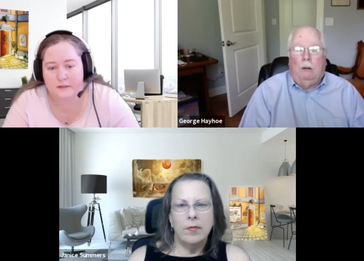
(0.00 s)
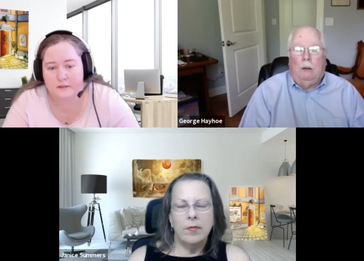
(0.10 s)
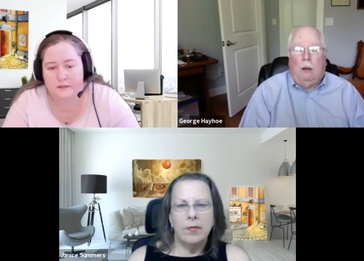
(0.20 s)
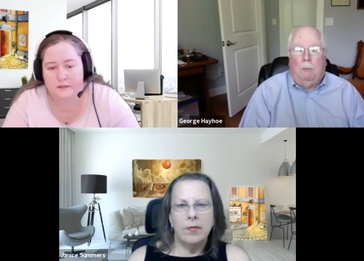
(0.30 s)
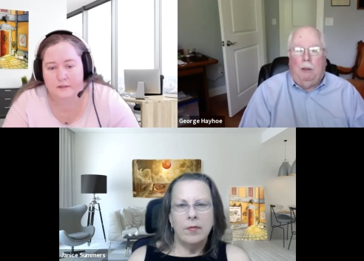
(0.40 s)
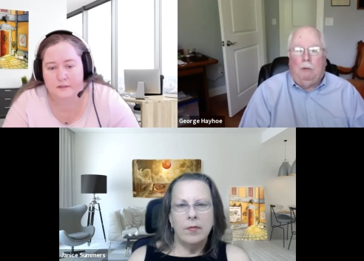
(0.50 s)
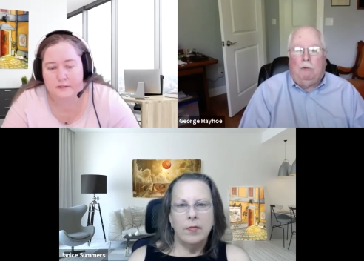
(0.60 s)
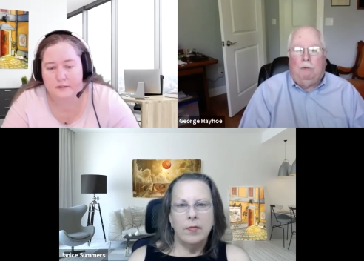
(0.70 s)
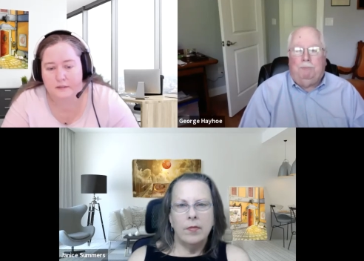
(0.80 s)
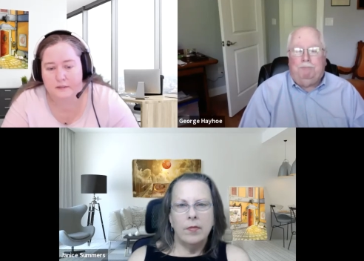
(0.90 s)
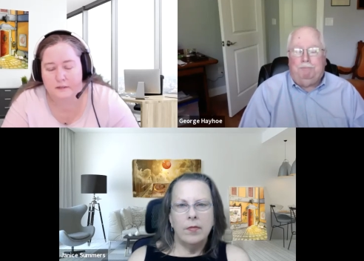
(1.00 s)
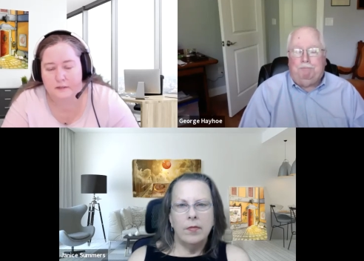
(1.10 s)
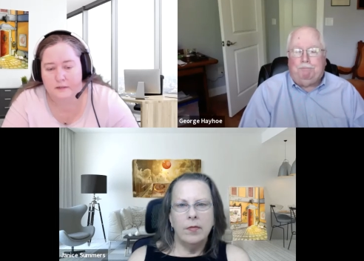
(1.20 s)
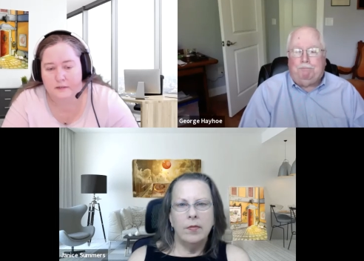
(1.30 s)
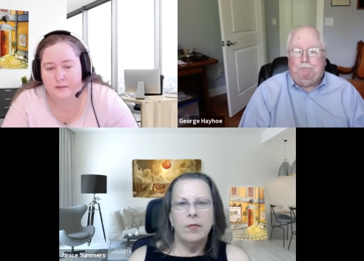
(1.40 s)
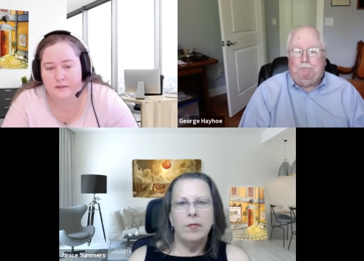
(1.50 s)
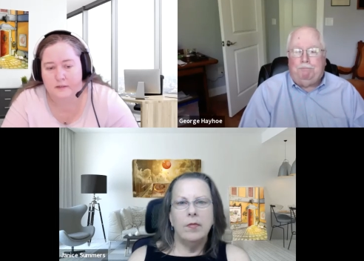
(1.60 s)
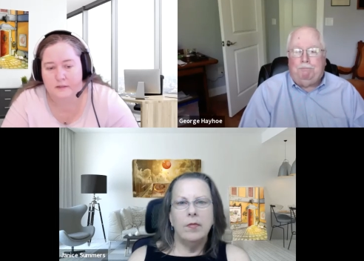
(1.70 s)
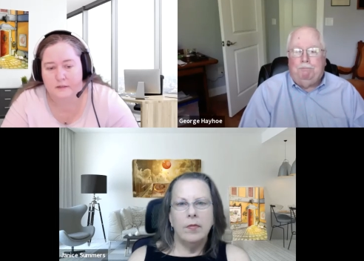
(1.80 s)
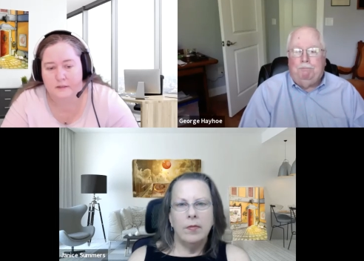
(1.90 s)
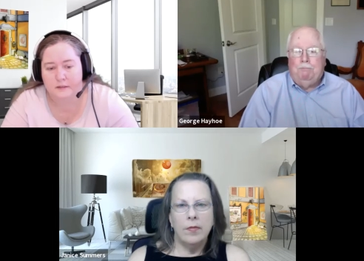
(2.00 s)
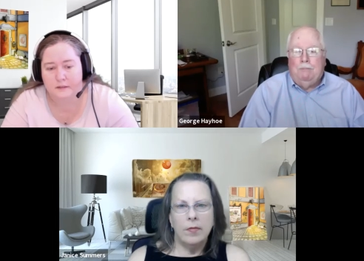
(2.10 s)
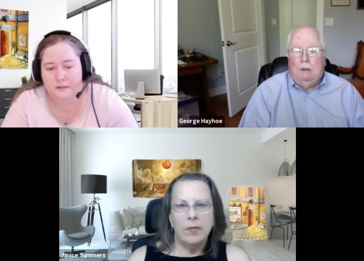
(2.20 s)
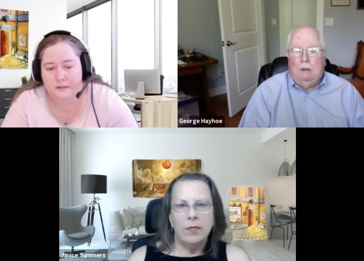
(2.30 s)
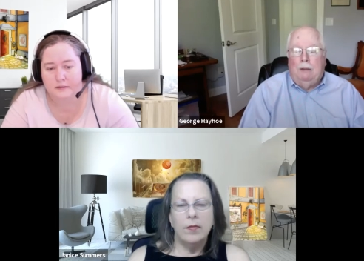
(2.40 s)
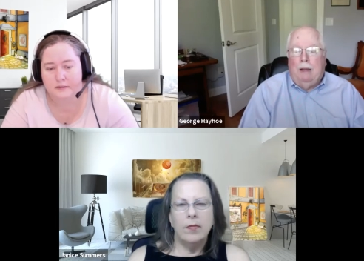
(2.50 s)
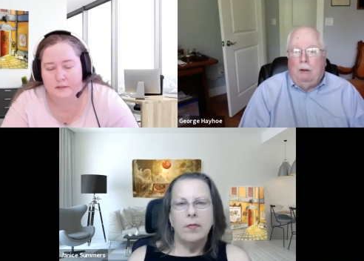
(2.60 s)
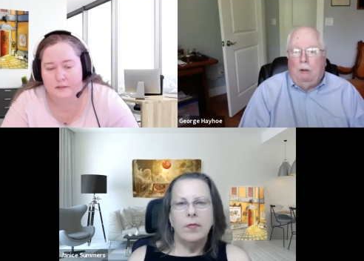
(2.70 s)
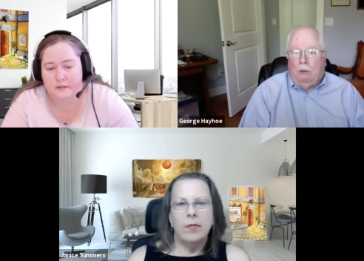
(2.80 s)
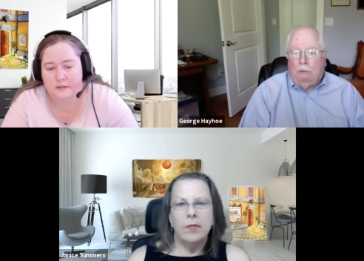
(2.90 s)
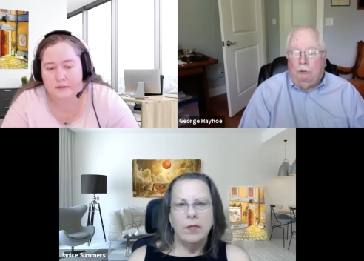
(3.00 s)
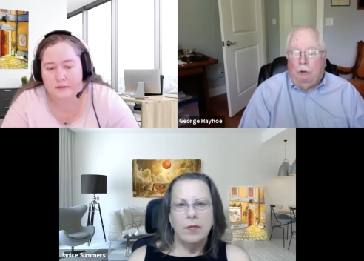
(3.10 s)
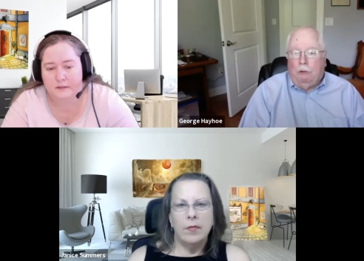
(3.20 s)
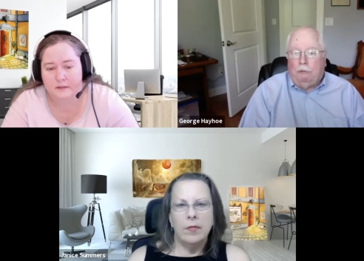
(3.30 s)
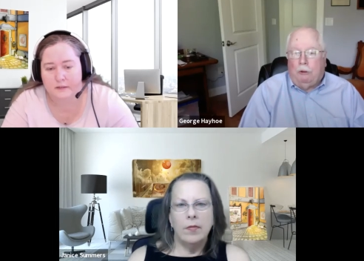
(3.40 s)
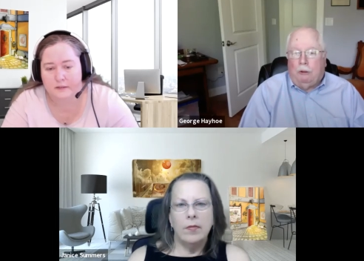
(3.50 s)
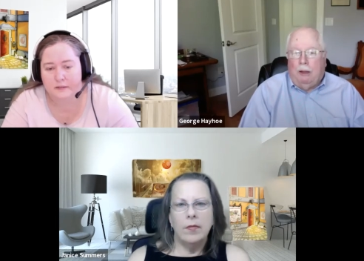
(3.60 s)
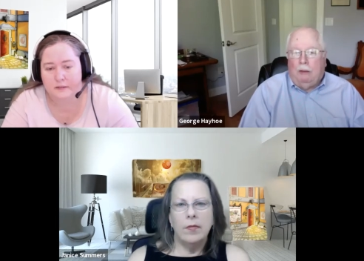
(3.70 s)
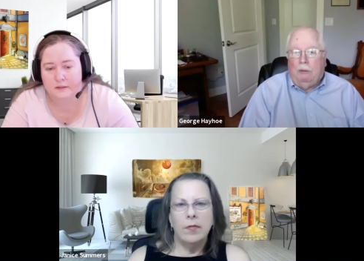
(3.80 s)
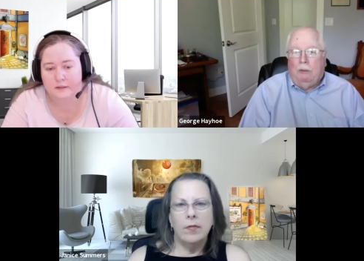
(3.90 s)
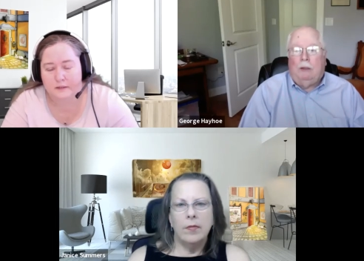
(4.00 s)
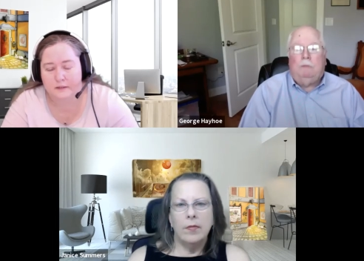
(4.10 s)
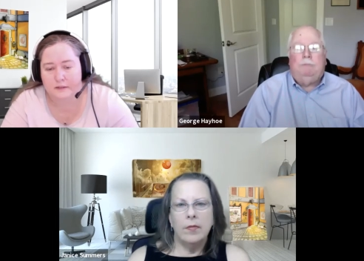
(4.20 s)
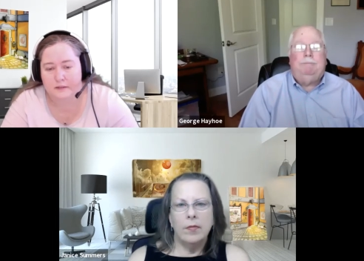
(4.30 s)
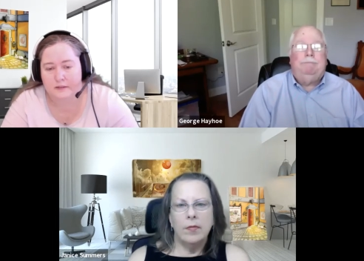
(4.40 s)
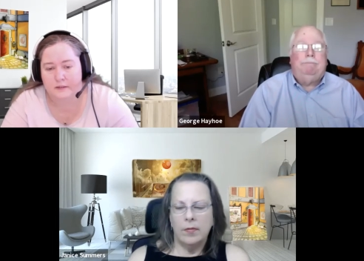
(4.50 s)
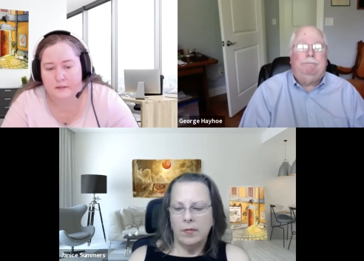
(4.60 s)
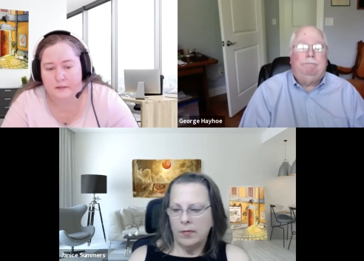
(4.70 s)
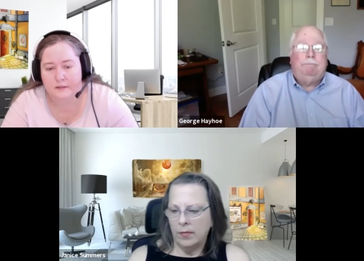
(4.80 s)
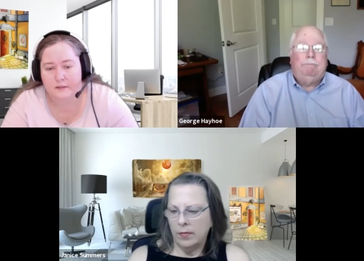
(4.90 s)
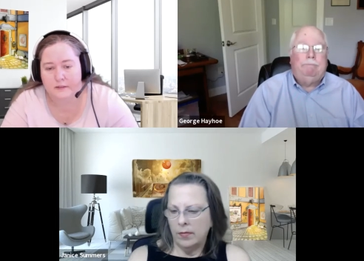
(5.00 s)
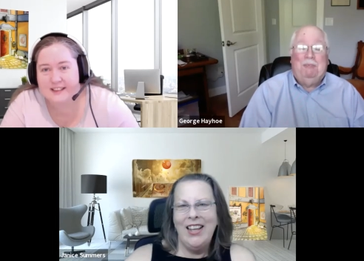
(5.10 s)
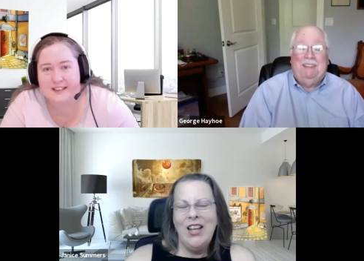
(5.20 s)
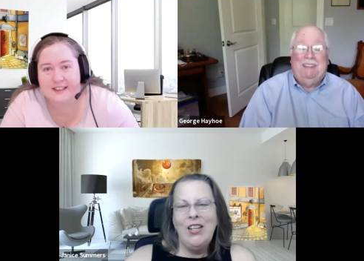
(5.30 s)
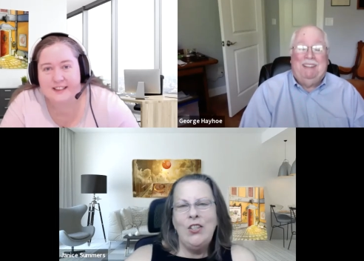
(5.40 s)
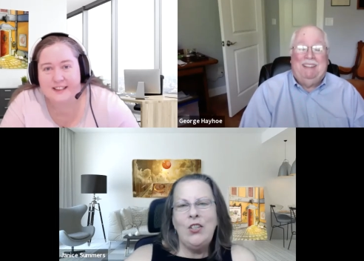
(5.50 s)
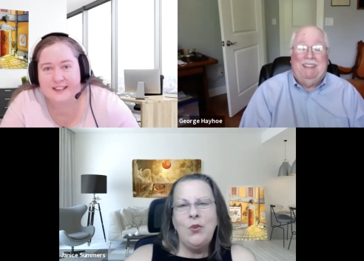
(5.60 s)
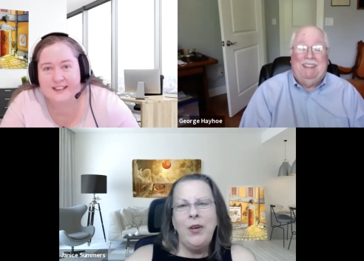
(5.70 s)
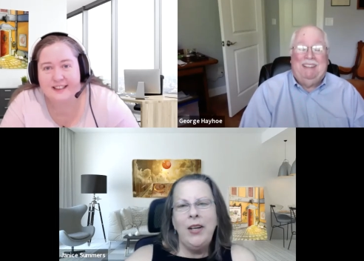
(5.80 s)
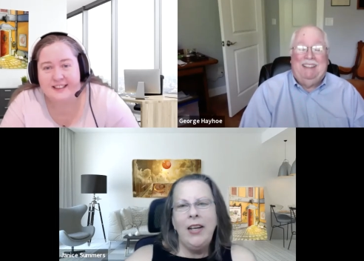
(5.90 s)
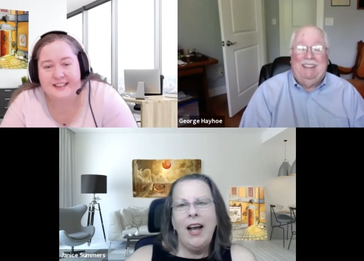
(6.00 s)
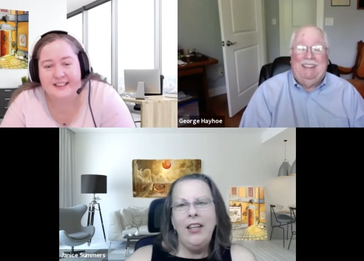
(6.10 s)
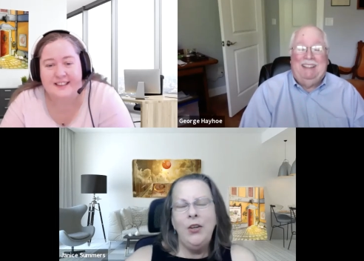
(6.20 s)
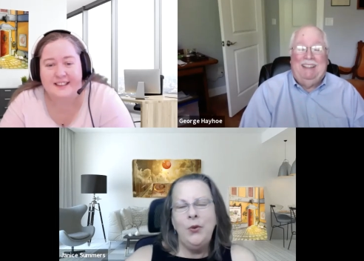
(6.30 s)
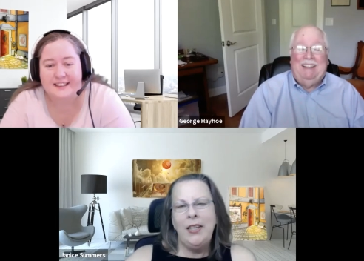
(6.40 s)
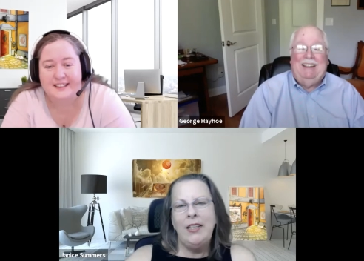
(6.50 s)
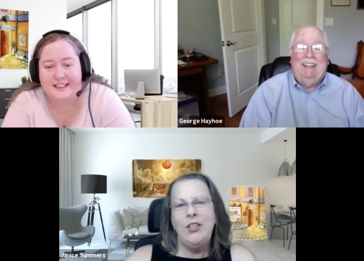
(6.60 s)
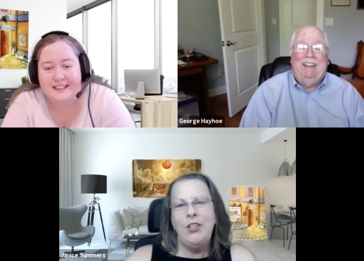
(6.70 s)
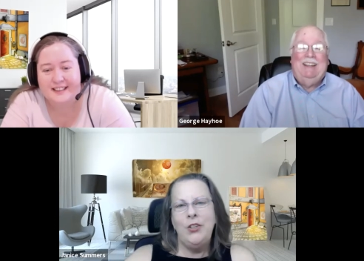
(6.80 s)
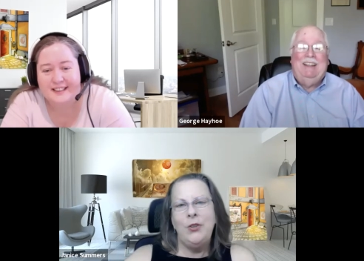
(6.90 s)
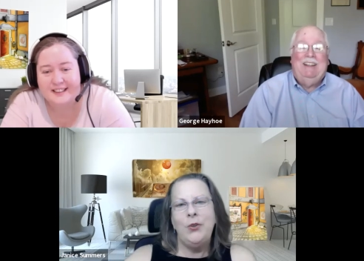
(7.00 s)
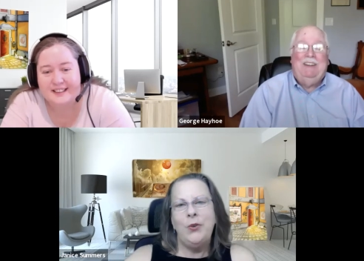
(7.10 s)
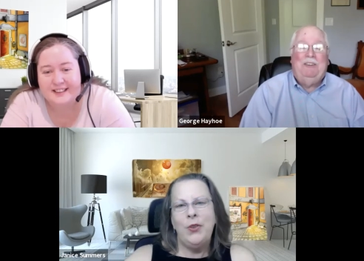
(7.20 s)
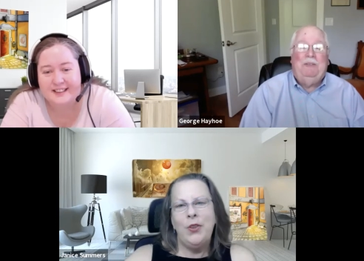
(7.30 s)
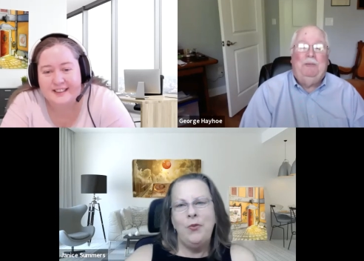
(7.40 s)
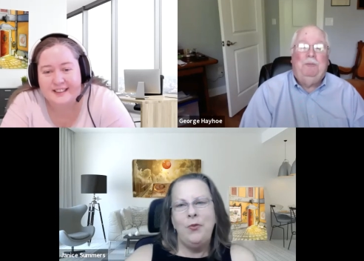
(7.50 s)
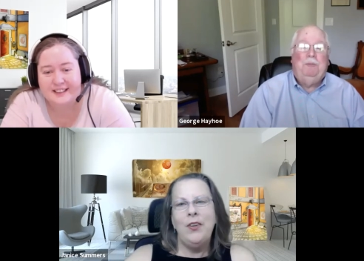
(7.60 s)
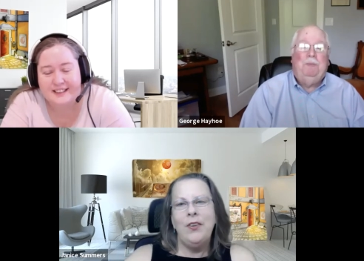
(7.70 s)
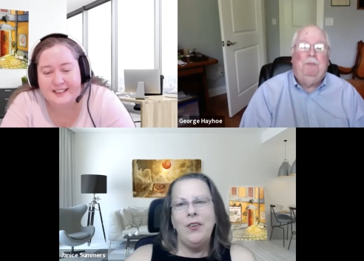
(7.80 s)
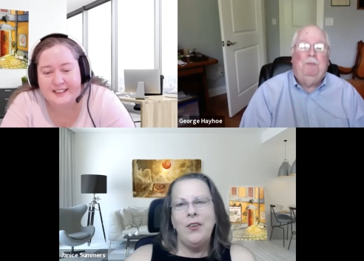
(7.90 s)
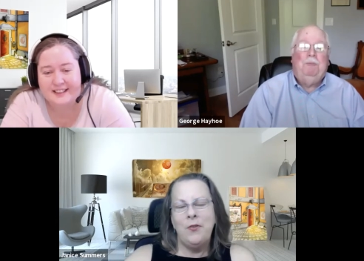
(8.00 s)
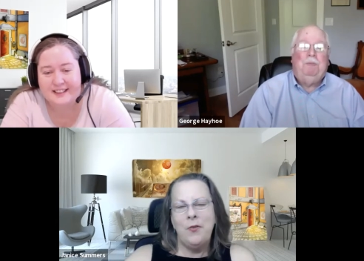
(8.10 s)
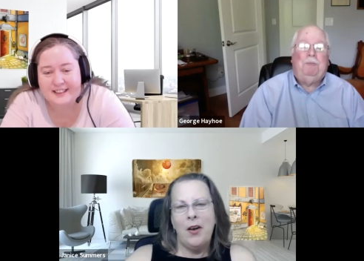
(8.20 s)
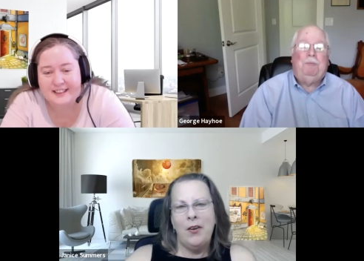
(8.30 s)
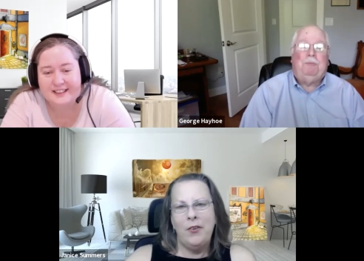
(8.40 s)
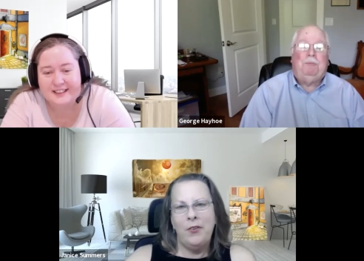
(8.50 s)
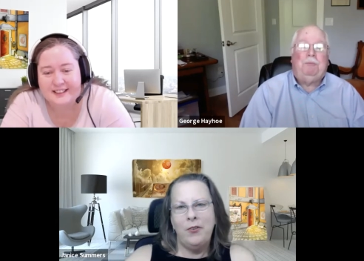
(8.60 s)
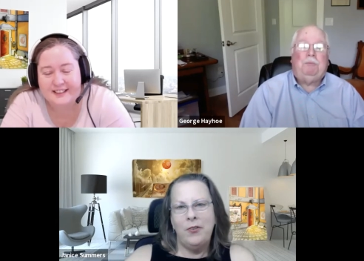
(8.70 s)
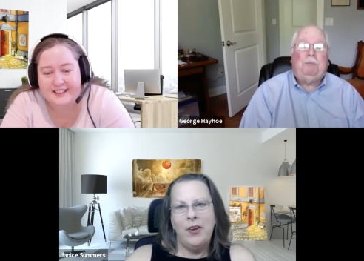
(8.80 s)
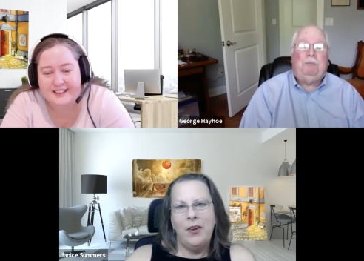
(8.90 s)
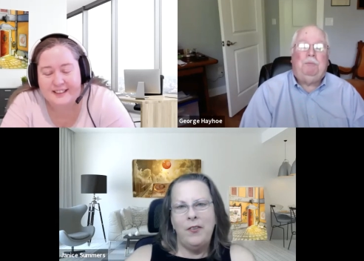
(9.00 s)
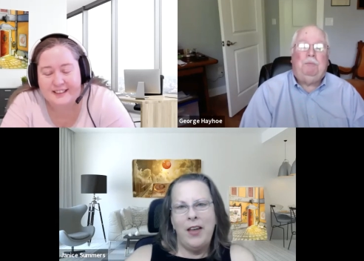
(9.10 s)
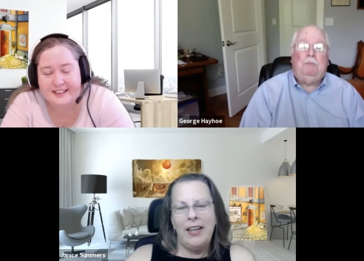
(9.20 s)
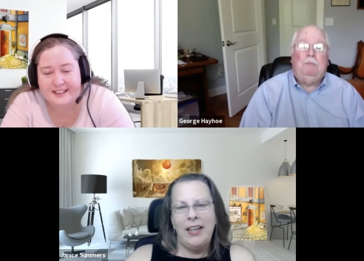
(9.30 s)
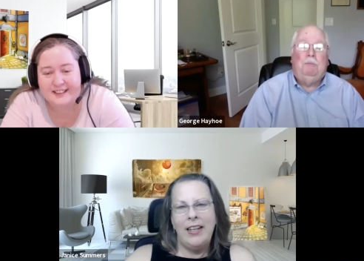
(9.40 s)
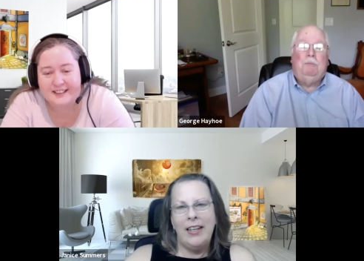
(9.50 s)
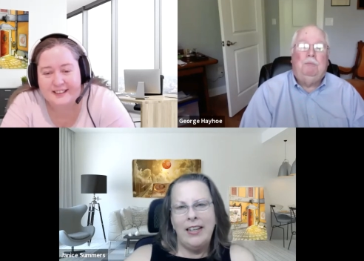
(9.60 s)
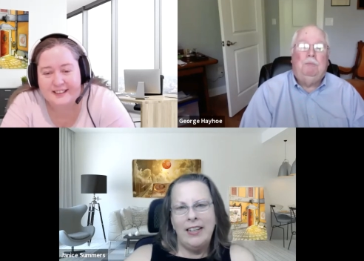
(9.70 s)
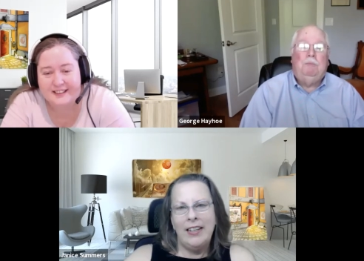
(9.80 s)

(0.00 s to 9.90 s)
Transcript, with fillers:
Speaker 1: comments. Mm-hmm. Not all journals are like that.
Speaker 2: So, what got you into the field of, of, of editing?